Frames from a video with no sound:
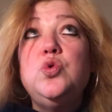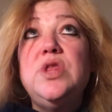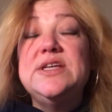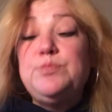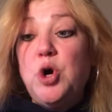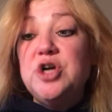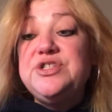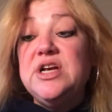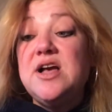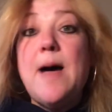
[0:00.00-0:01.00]
this
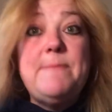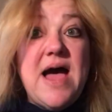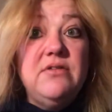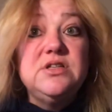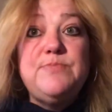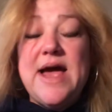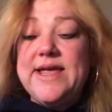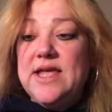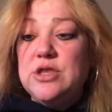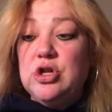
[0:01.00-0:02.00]
person got bounced
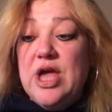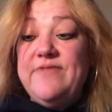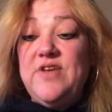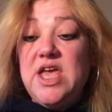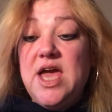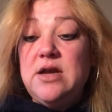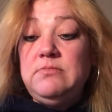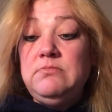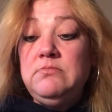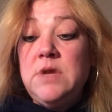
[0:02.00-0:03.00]
back in their life again